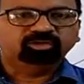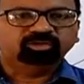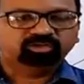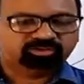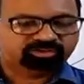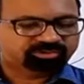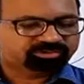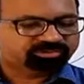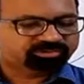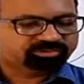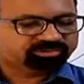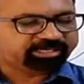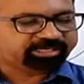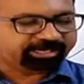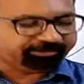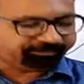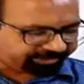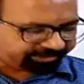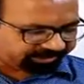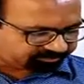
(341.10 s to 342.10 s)
at page
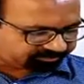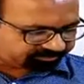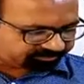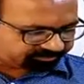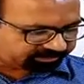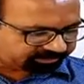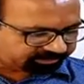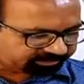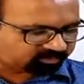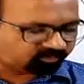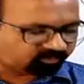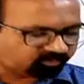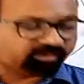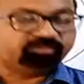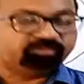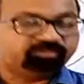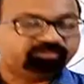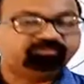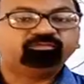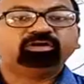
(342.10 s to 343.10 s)
number
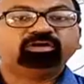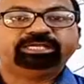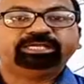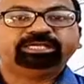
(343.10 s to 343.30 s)
148.